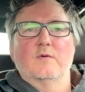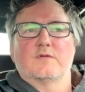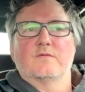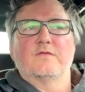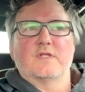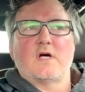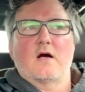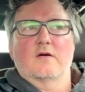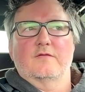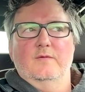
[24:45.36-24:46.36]
It was
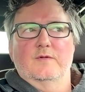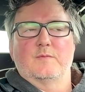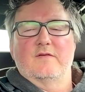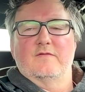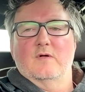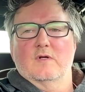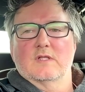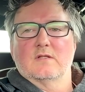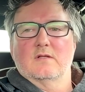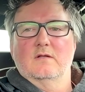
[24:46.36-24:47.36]
photography was my
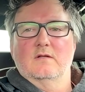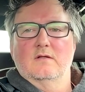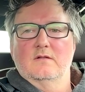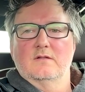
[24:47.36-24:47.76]
focus.